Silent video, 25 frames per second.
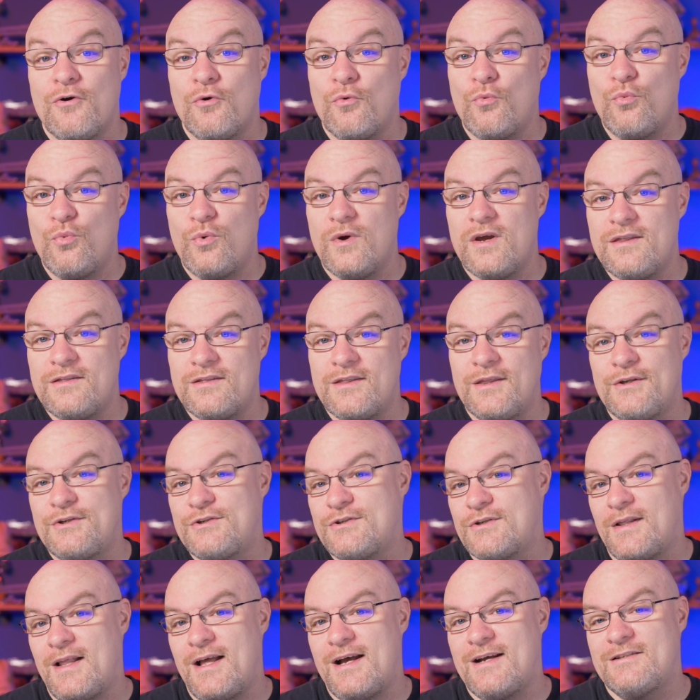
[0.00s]
with the
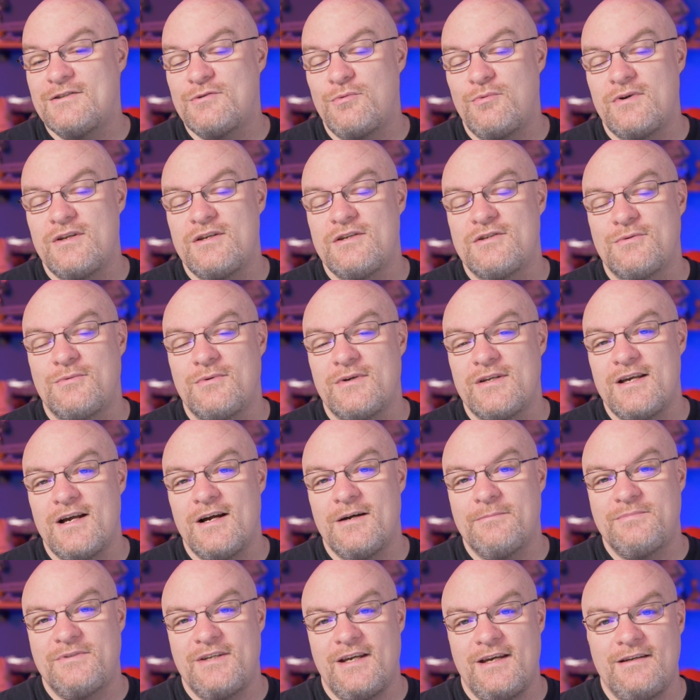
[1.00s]
July twenty twenty
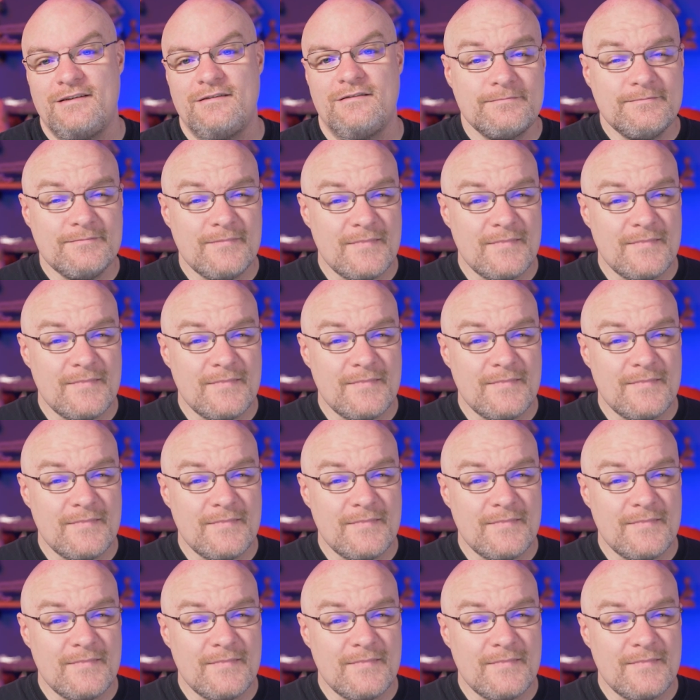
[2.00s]
update.